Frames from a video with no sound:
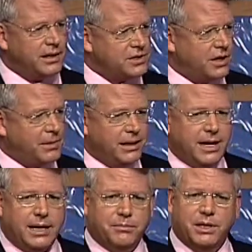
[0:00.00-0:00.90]
I saw my
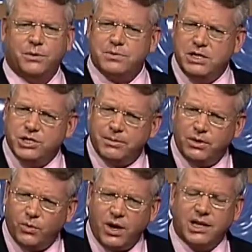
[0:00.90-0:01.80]
name, but it was
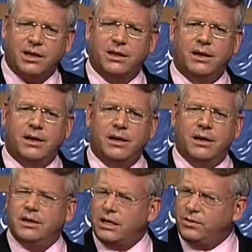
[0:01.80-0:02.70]
Midshipman Waddle.
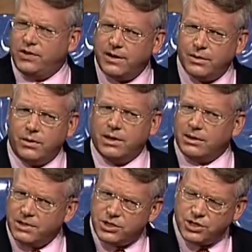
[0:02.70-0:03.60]
Not Lieutenant
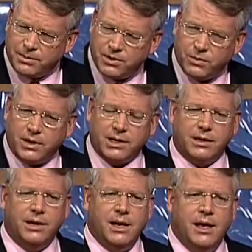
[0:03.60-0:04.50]
Waddle, Midshipman
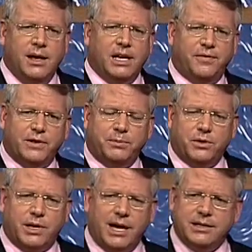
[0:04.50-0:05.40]
Waddle. He flipped to
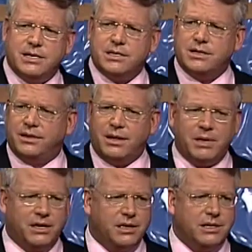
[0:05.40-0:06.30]
the contents and I thought,
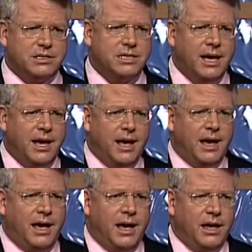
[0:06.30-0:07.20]
my goodness,
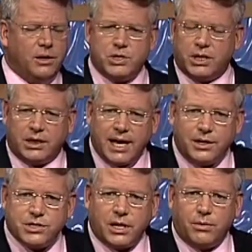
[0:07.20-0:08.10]
those are the
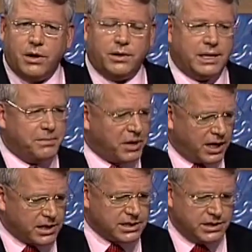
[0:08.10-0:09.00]
letters I wrote. And he
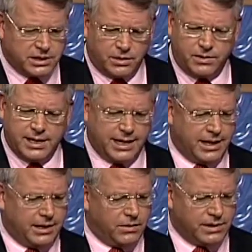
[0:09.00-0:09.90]
paused and he said,
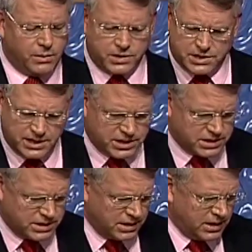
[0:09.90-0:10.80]
okay, what's this?